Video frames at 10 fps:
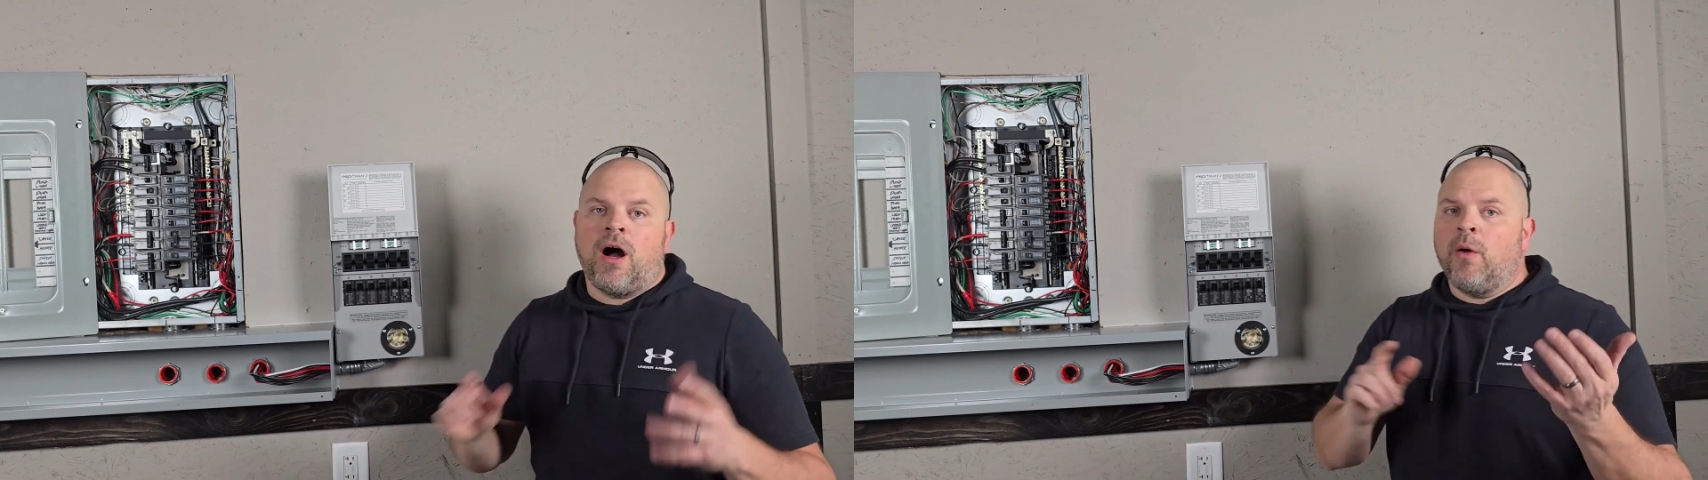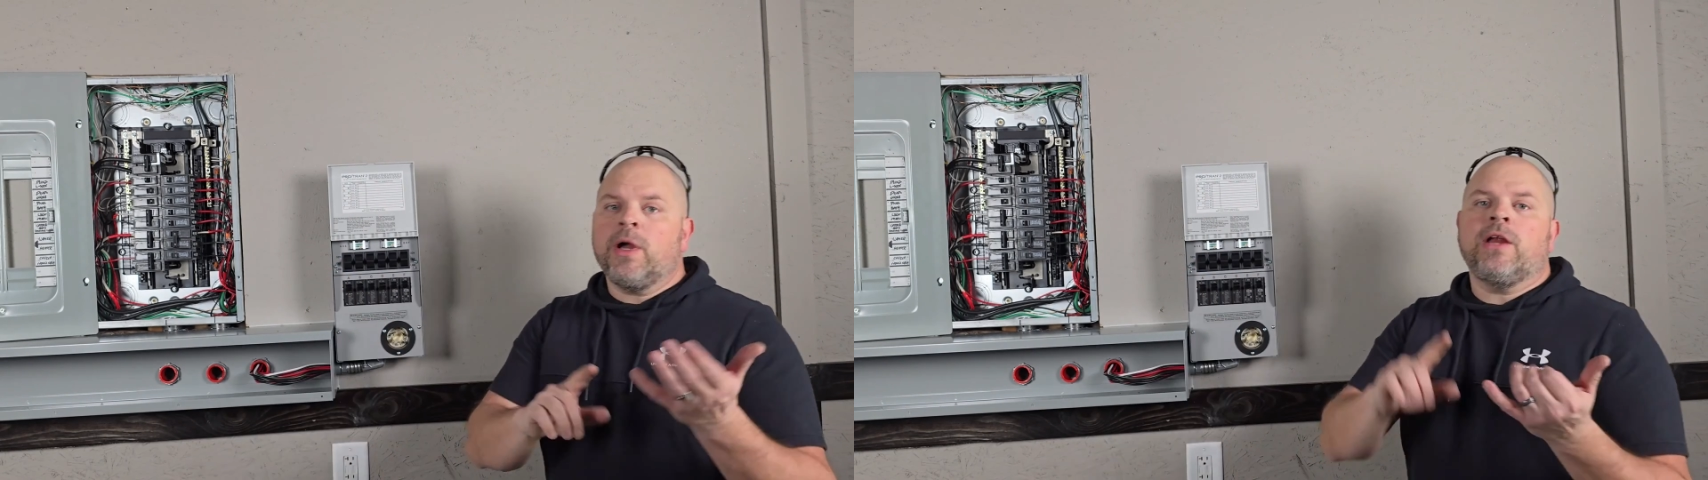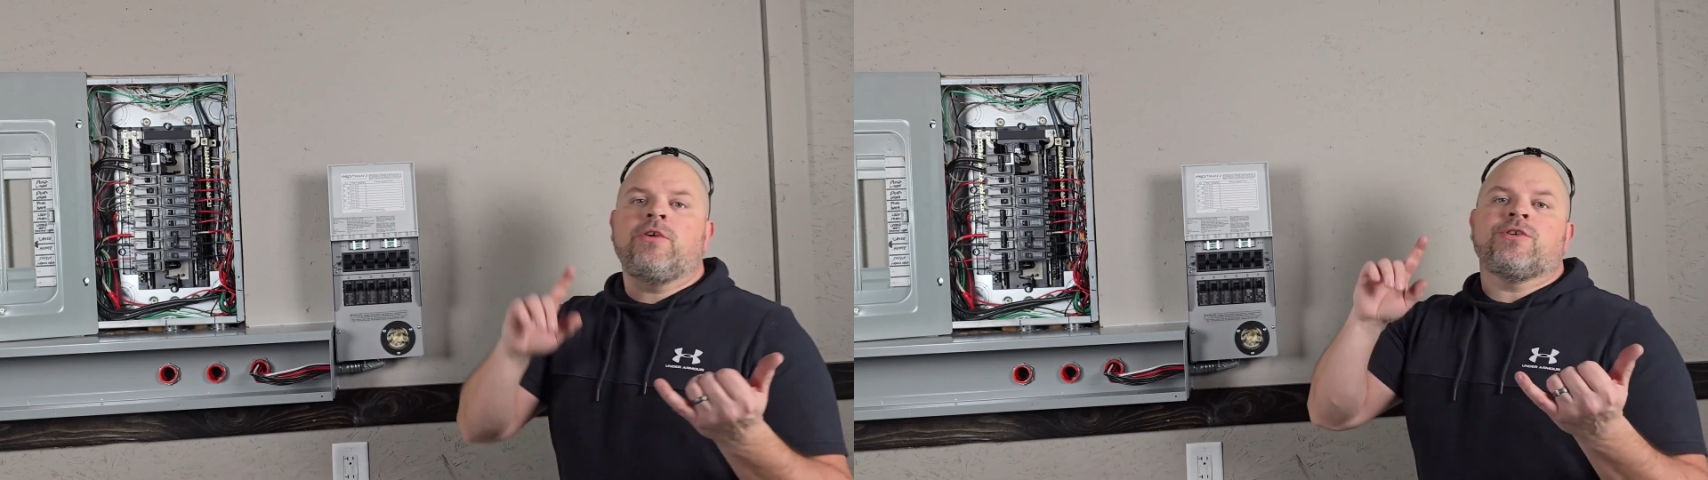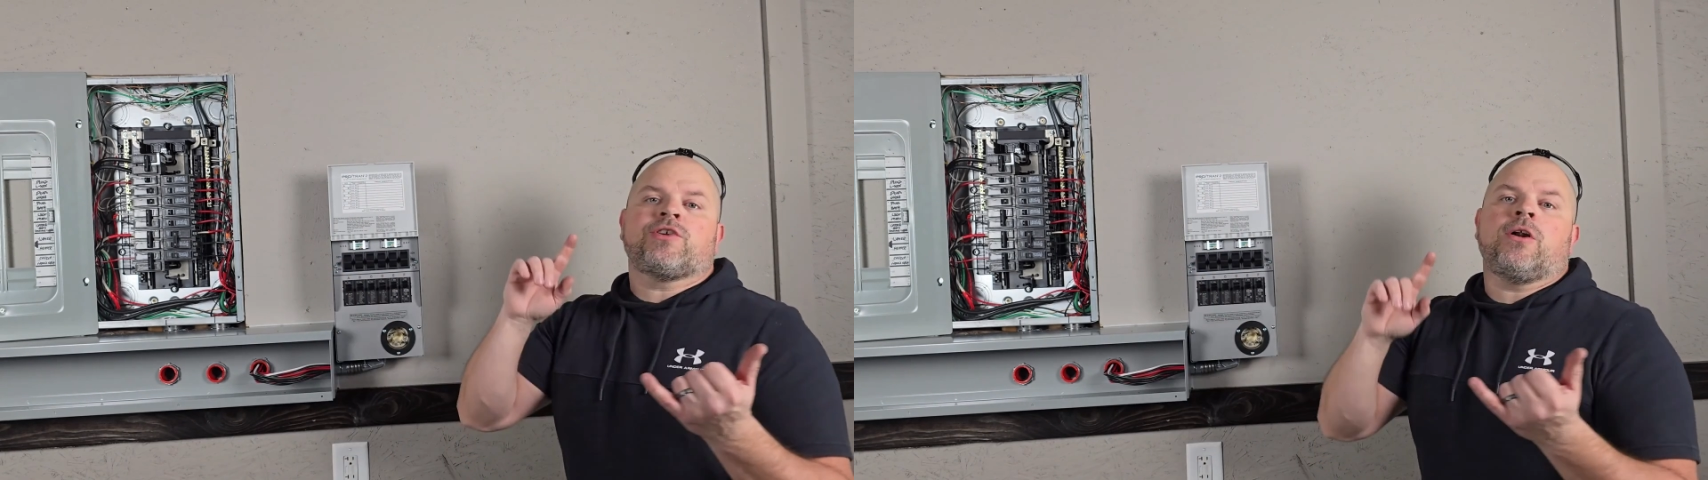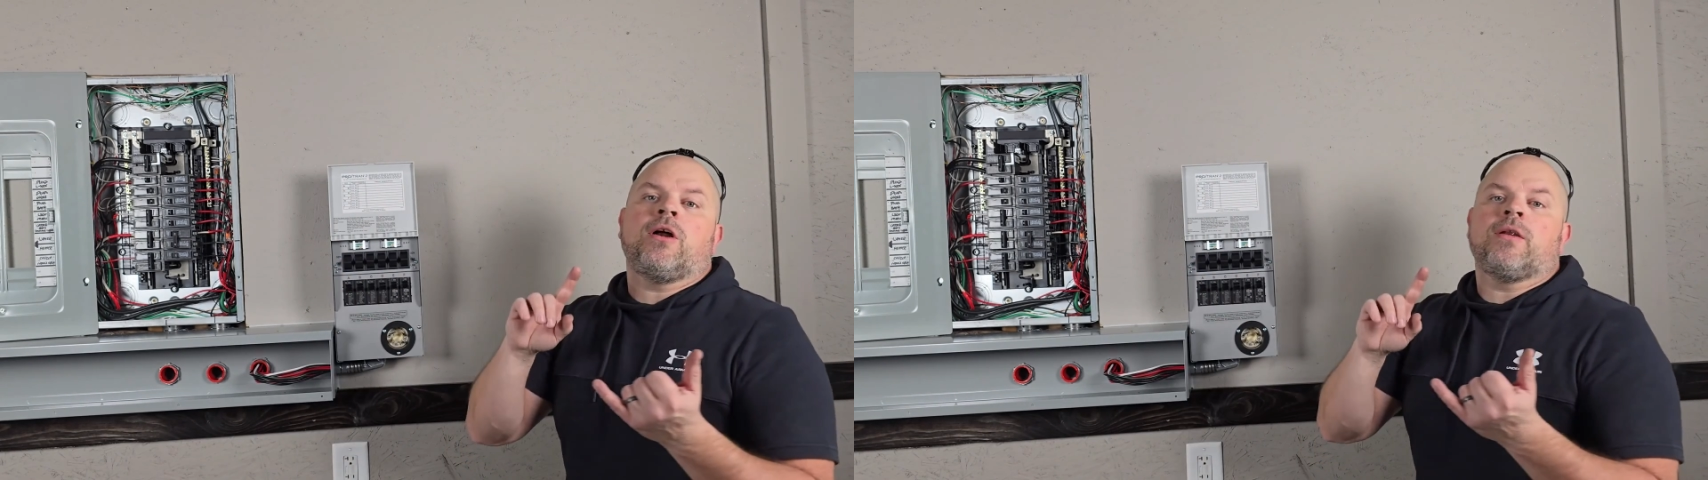All we gotta do is
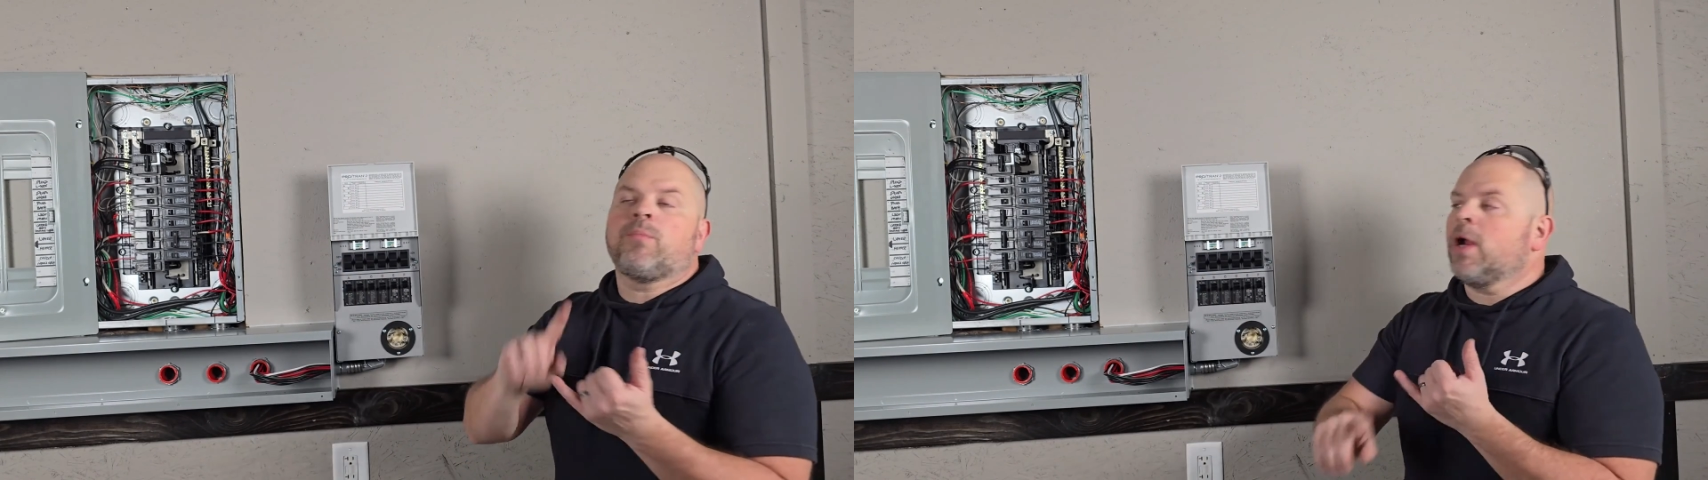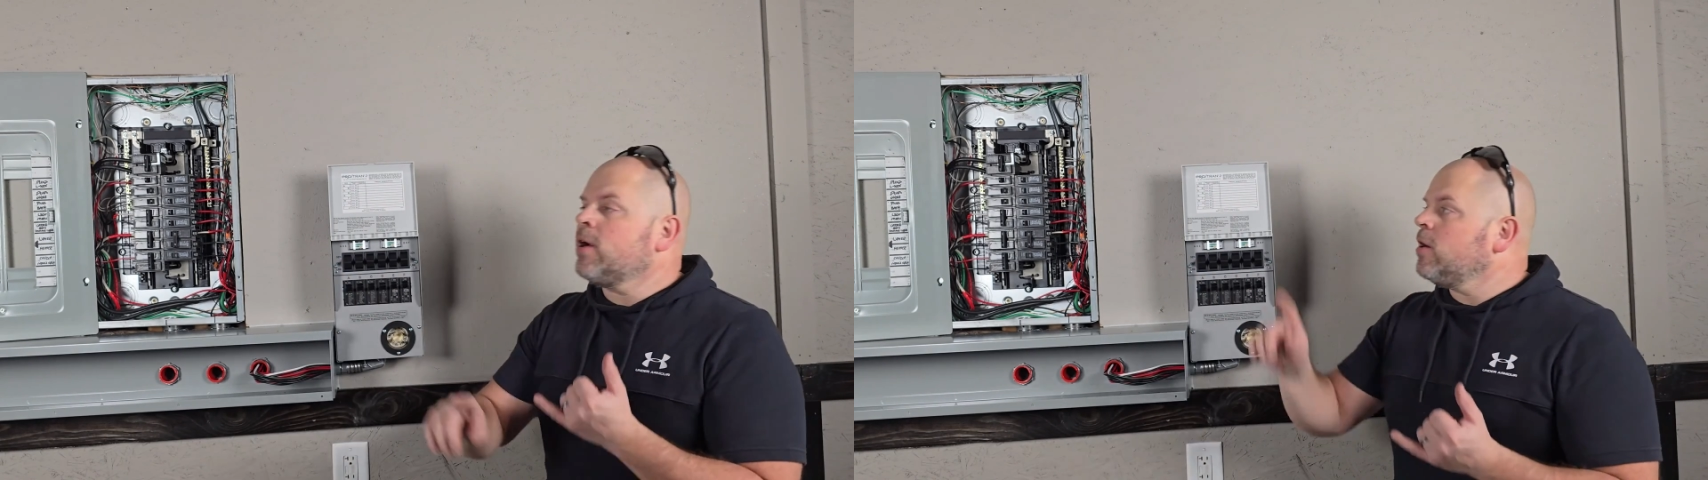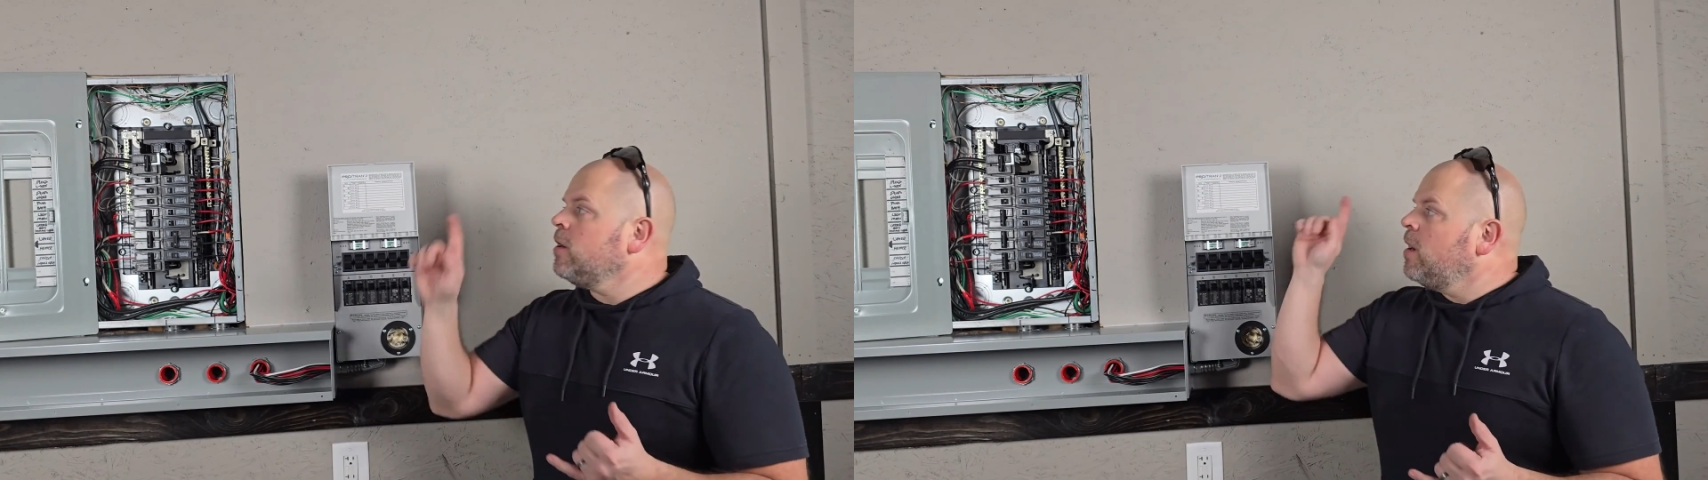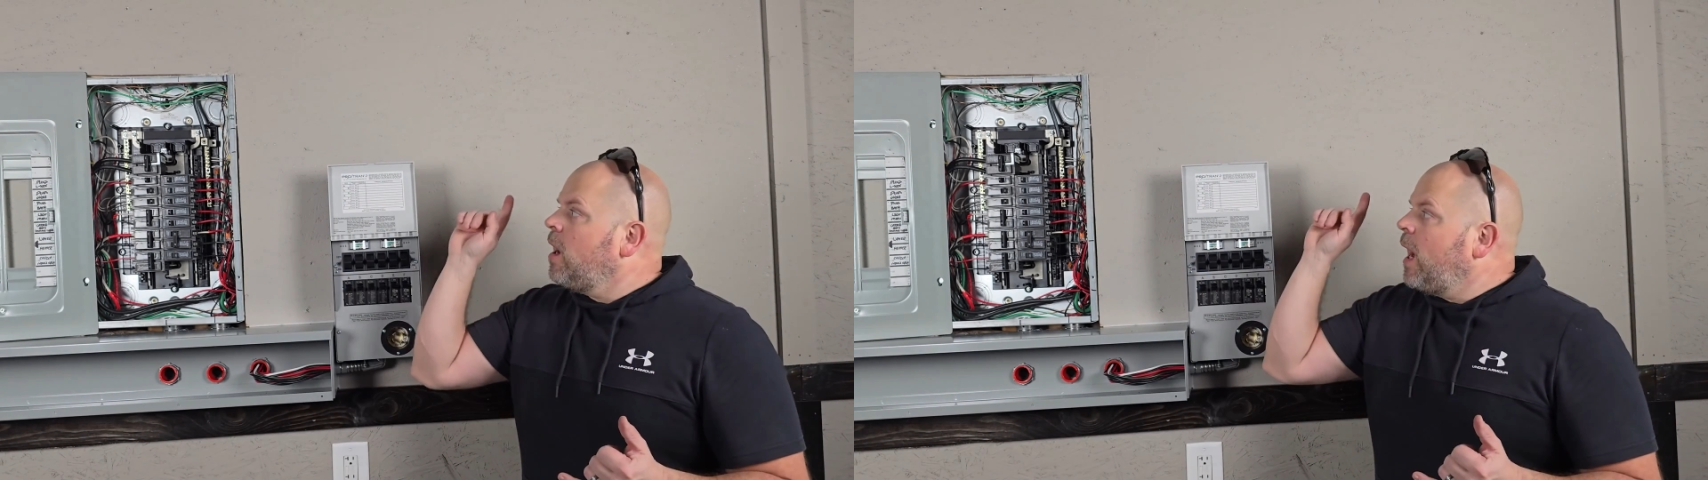turn on the breaker